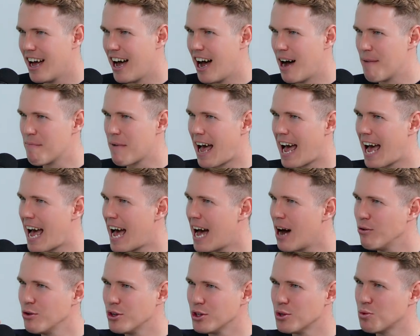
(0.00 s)

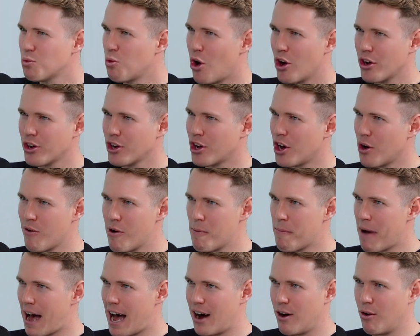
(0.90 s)
How does one go
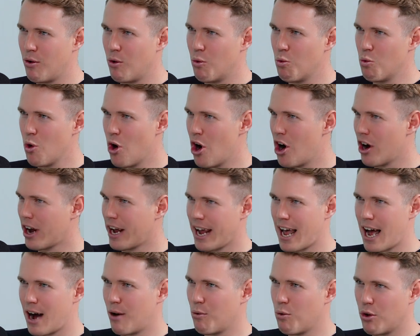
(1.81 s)
about
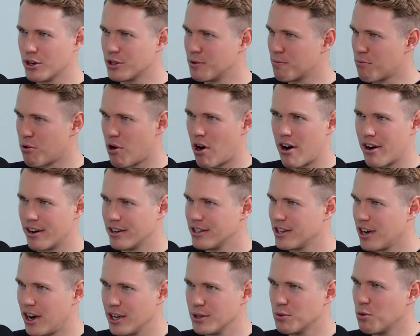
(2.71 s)
working out what to
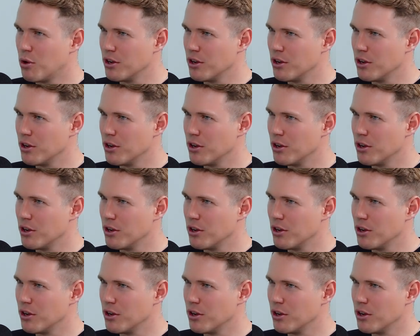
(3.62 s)
prioritize,